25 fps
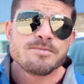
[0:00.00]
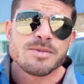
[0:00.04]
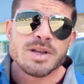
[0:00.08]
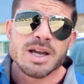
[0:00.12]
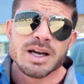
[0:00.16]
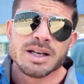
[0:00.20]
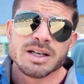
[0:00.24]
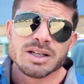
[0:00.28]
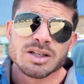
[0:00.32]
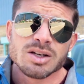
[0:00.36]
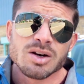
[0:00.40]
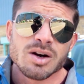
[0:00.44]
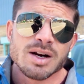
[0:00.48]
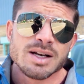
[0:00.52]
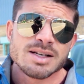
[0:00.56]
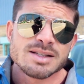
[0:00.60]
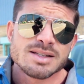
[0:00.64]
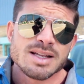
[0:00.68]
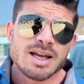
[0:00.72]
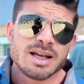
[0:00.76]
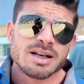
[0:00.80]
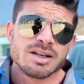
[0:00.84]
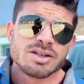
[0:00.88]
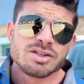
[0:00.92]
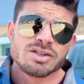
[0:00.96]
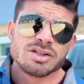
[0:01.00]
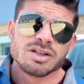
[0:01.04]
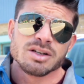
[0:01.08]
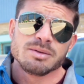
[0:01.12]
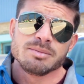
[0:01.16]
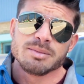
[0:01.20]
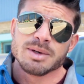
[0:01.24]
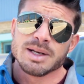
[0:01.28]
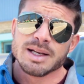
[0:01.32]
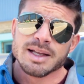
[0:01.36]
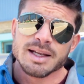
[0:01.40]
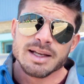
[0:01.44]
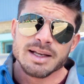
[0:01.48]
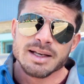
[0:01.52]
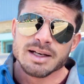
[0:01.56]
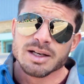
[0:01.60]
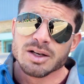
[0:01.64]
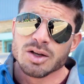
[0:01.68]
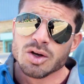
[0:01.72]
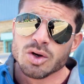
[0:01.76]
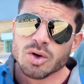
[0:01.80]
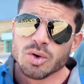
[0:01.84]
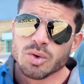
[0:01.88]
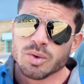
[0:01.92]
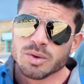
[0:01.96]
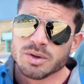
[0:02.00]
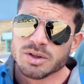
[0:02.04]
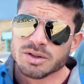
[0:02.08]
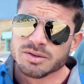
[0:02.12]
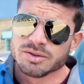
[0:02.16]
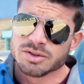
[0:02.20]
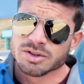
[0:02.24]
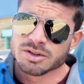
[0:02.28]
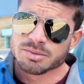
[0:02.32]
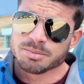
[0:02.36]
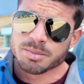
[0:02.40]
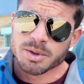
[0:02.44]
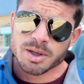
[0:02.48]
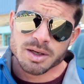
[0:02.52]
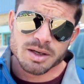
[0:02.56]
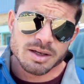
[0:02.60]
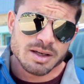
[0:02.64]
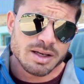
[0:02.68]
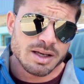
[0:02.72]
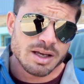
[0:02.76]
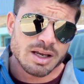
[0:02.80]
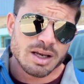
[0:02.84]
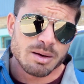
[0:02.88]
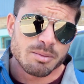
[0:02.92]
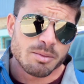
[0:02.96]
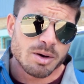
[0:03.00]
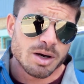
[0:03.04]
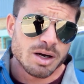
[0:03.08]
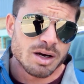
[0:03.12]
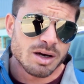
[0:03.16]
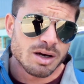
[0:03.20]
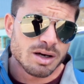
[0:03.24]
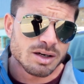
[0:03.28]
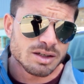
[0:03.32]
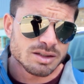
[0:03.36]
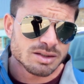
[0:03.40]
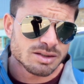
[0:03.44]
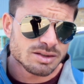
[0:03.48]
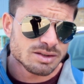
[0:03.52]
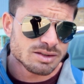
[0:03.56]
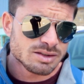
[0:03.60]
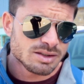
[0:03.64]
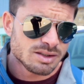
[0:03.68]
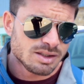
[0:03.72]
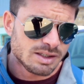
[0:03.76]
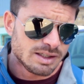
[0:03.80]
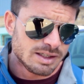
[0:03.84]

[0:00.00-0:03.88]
And the guys down the gym, Lee, Lou, have just been kicking my ass.